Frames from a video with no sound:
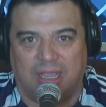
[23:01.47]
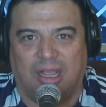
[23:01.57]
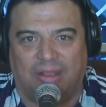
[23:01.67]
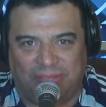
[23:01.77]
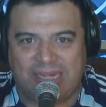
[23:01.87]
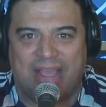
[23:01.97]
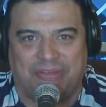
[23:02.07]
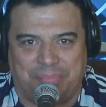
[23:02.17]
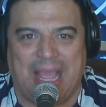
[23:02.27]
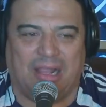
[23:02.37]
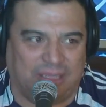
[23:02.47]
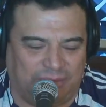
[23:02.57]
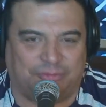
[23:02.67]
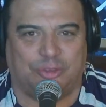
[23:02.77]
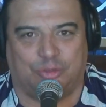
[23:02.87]
love and have a
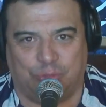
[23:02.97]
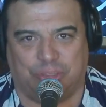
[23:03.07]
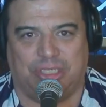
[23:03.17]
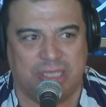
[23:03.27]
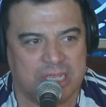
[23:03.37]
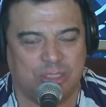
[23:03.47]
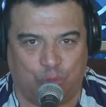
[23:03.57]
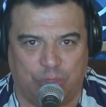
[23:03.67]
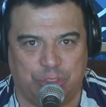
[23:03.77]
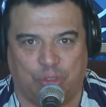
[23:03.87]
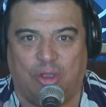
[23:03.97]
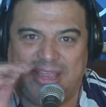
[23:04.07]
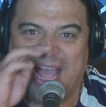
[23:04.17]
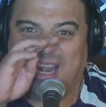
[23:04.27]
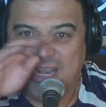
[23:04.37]
palate for sushi to
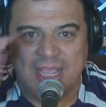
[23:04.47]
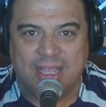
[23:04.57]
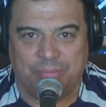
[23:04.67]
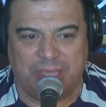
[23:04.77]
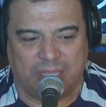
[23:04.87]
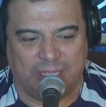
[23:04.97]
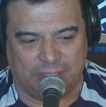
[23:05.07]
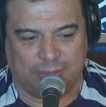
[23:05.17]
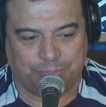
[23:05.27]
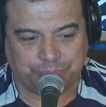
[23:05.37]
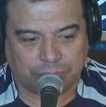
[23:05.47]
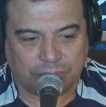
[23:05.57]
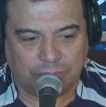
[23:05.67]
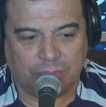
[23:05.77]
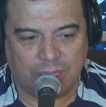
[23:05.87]
enjoy that, because
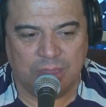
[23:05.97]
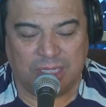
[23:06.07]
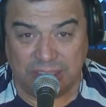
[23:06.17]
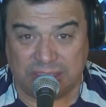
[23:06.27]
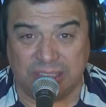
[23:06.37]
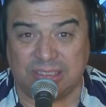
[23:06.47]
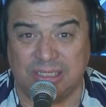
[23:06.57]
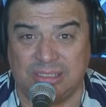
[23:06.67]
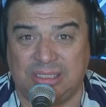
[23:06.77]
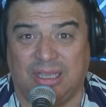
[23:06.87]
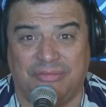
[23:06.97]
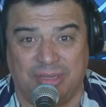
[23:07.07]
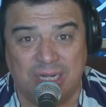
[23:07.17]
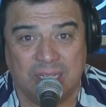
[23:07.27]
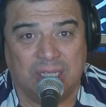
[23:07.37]
the consistency
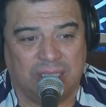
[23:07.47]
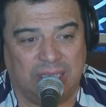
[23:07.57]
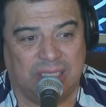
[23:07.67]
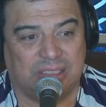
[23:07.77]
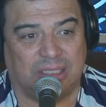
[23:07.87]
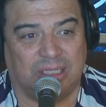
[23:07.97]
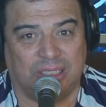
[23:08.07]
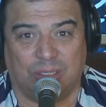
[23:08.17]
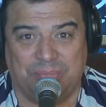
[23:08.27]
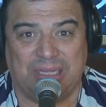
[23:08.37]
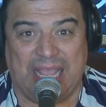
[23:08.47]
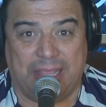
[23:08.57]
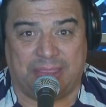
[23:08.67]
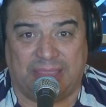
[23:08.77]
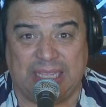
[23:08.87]
of it is a little bit
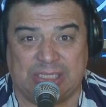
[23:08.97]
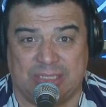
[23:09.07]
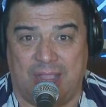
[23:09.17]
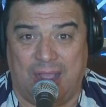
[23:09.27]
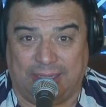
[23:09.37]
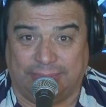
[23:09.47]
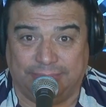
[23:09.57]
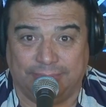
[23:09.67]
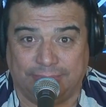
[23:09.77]
like thick snot.